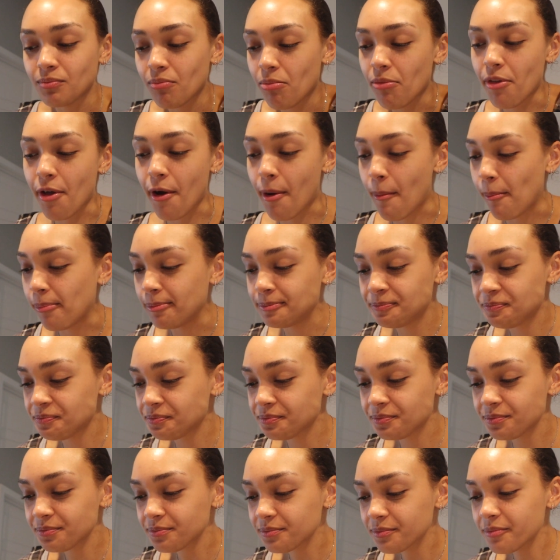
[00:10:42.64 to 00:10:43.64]
Yeah,
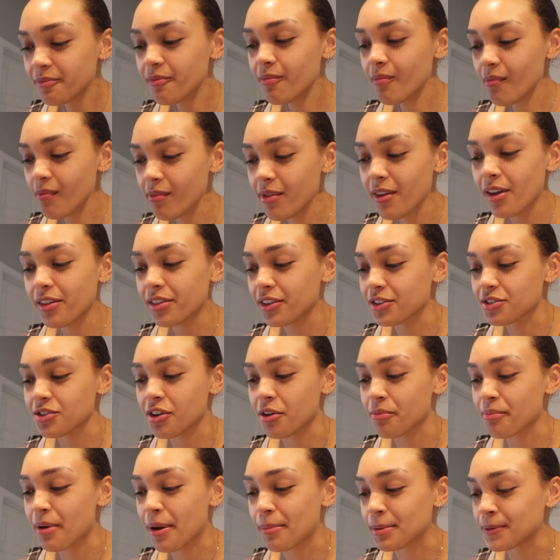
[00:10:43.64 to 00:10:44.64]
the
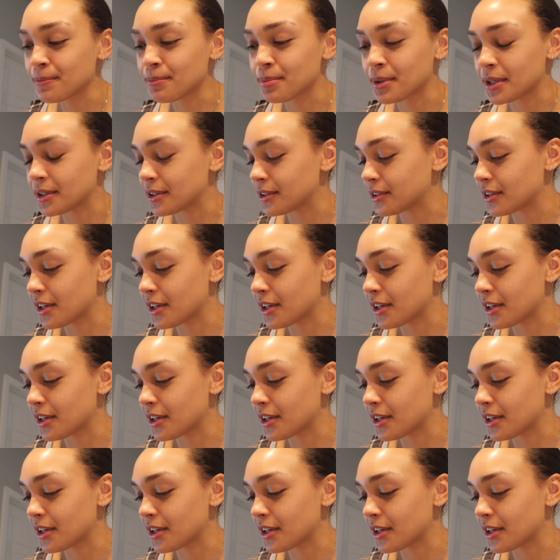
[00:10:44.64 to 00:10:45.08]
salt and pepper